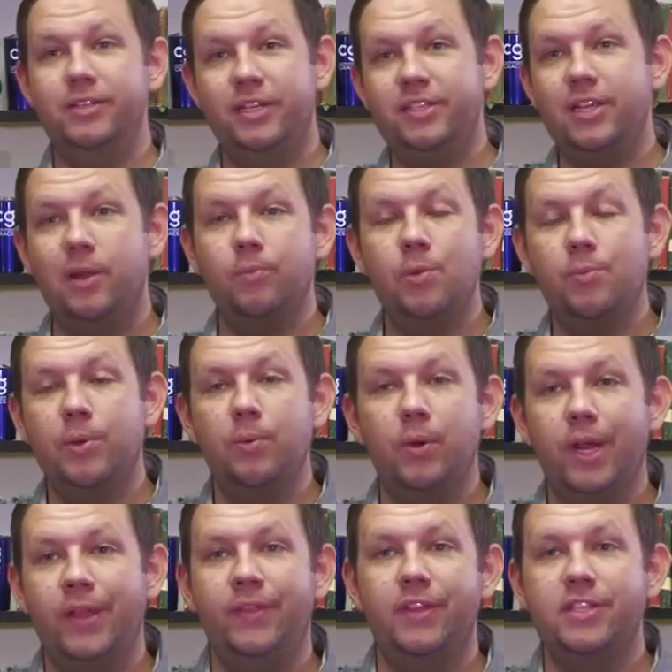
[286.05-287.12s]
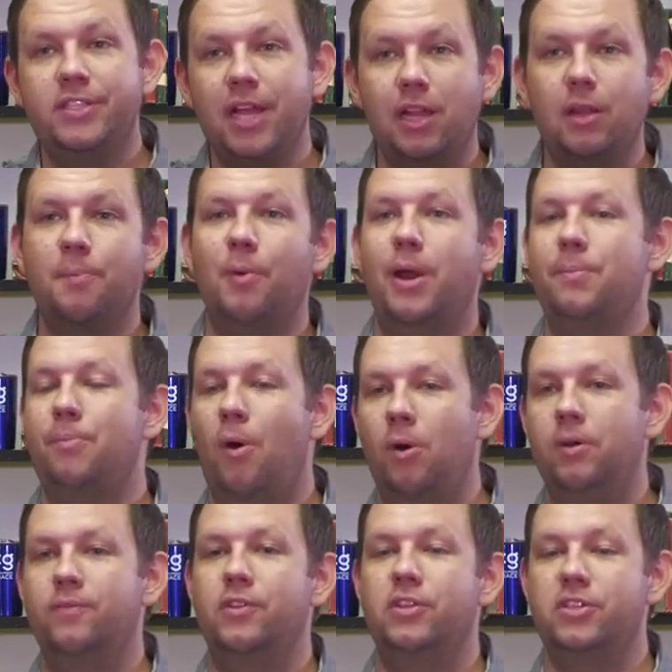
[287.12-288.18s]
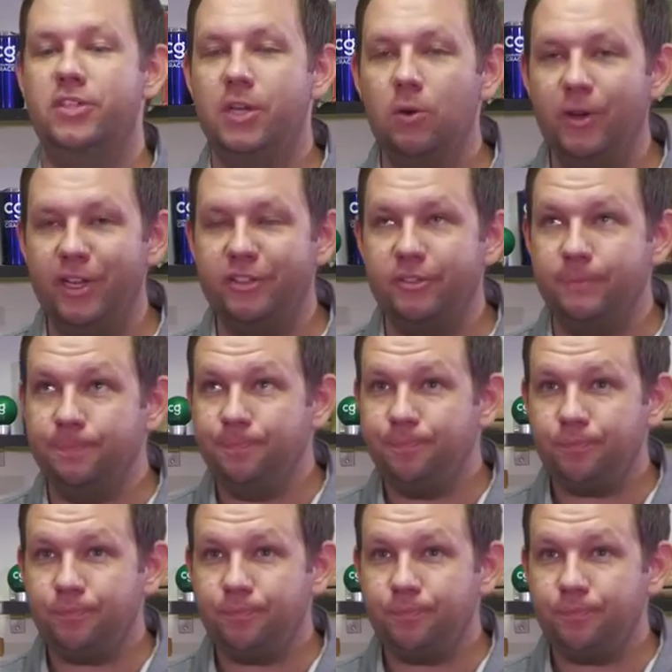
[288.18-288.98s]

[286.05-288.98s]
as I said, when we were in the celebrate part of this series.